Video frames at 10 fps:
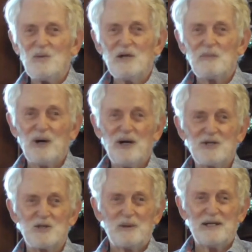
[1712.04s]
we are
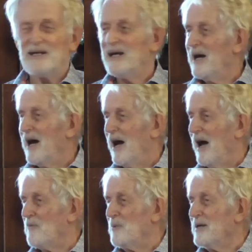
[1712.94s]
proud to
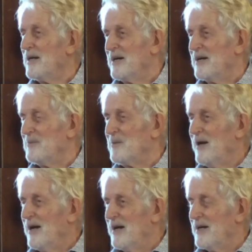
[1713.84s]
have been here
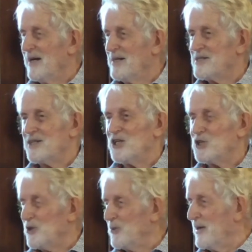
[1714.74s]
in a
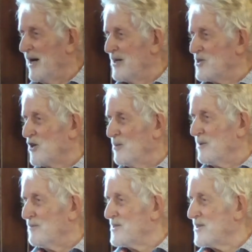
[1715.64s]
century when Halleys
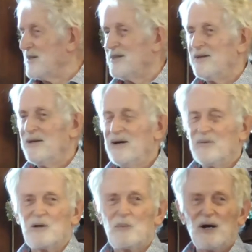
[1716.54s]
Comet visited.
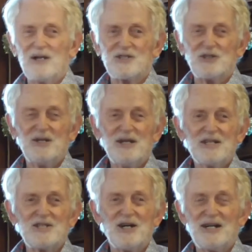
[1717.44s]
We are proud to
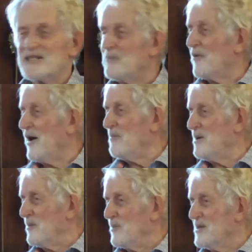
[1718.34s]
tie some of our
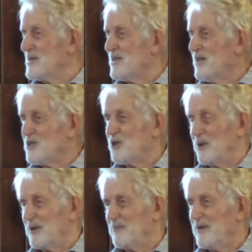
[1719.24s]
memories
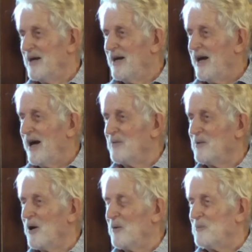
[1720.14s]
to it, and
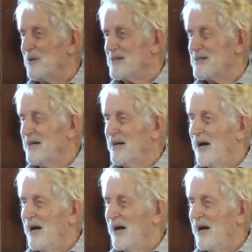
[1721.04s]
we hope that